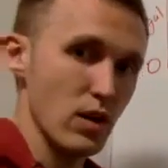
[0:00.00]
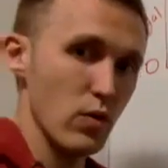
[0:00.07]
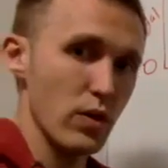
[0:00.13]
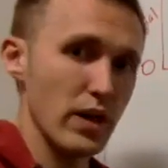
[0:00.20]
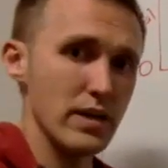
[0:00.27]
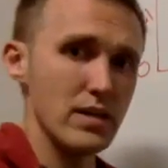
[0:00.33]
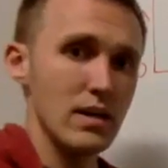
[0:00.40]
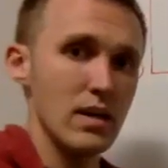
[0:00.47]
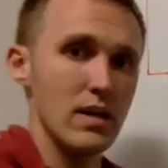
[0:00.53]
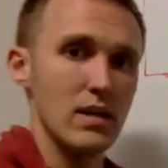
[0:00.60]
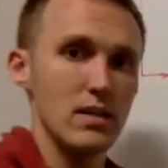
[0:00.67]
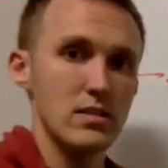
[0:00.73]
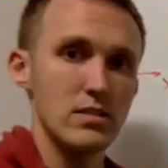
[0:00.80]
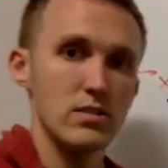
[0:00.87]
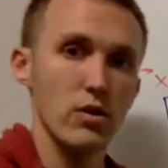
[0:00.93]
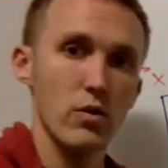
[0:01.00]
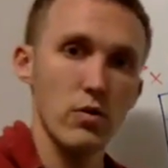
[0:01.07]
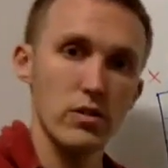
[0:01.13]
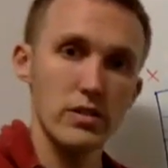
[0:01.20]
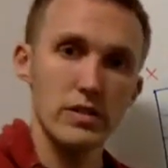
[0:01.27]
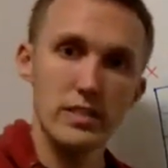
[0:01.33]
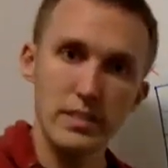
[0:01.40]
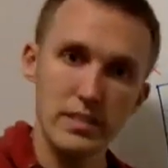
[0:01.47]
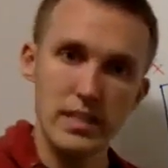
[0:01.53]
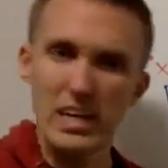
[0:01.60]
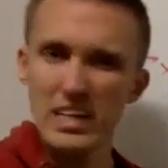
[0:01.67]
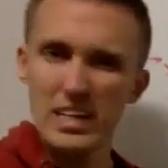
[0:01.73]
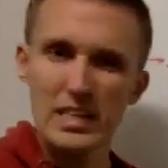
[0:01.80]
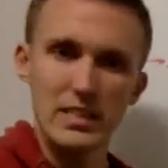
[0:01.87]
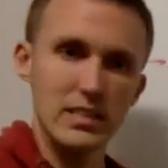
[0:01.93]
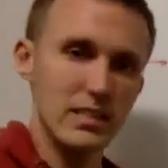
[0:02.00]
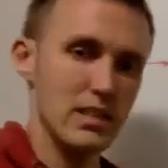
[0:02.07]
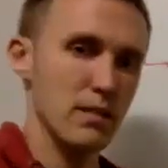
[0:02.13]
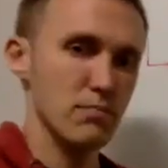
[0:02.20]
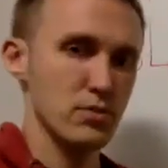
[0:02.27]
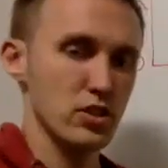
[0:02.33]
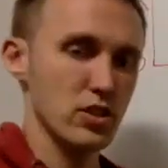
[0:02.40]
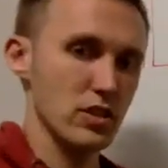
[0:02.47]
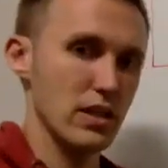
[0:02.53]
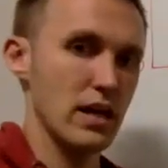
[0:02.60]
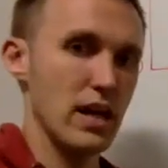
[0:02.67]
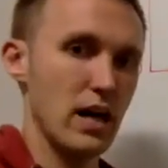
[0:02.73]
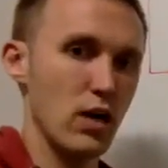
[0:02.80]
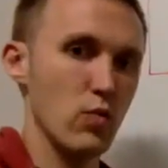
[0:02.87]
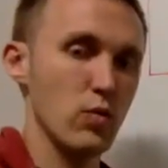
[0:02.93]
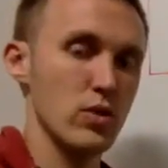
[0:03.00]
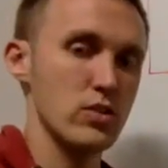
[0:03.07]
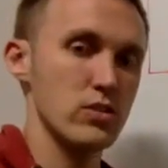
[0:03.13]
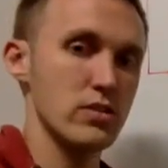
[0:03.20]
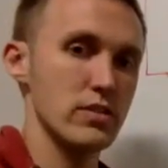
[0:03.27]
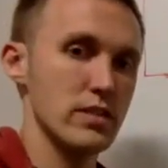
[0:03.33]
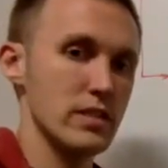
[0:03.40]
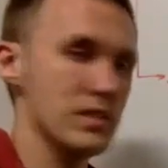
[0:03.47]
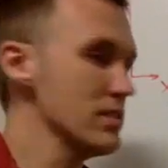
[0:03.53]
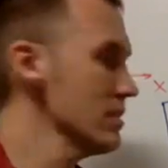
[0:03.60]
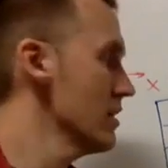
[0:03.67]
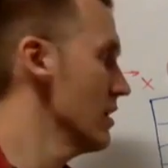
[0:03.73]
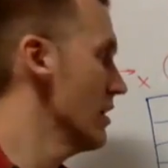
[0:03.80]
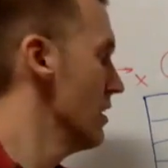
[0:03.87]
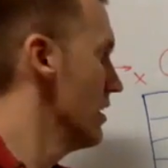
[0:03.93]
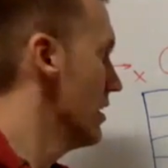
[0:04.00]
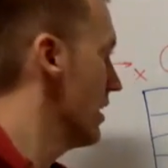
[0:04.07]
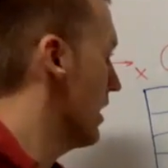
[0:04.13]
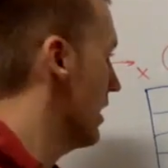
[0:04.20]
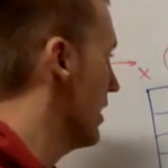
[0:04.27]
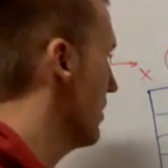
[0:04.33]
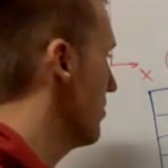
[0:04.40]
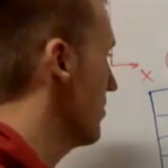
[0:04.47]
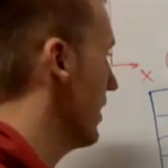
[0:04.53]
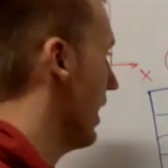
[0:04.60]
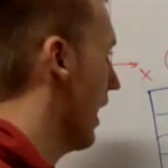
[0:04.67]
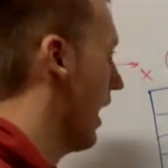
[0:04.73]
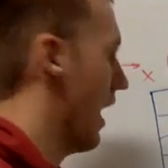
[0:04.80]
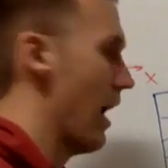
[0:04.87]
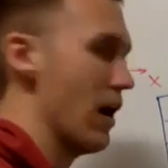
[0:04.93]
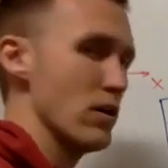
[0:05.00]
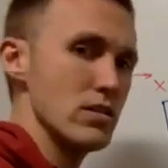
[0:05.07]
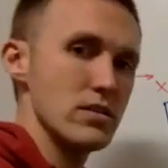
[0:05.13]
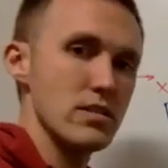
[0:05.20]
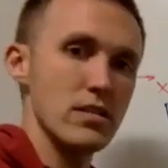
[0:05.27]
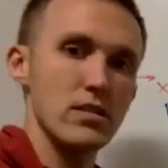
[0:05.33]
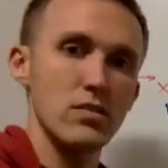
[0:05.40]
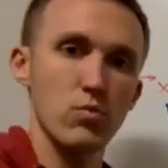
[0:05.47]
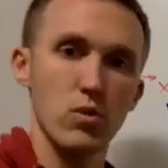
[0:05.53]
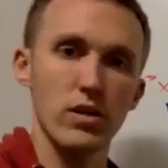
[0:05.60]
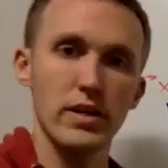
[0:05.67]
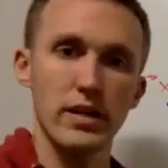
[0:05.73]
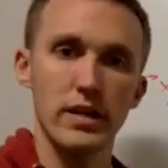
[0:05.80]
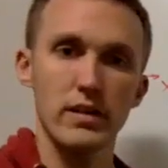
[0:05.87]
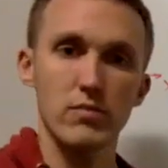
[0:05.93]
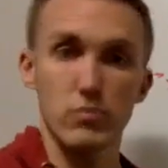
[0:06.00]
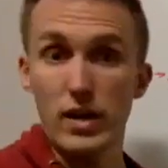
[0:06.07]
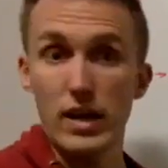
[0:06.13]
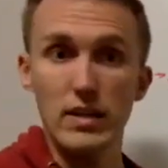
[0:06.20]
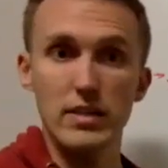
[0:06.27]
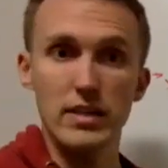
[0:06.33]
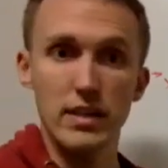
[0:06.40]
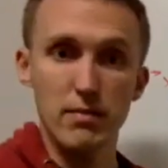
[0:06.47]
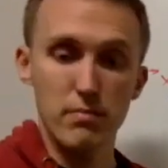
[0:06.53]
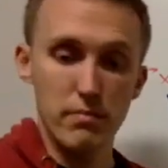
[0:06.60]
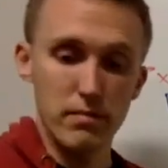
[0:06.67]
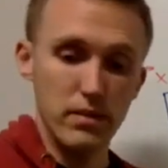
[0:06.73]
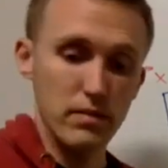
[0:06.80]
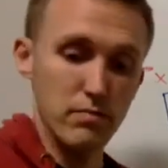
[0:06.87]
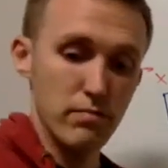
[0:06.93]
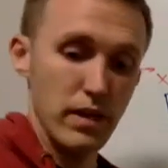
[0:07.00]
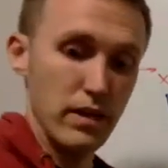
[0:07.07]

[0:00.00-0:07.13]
Okay, so this is kind of conceptually how we'll do this. How does this work in reality, in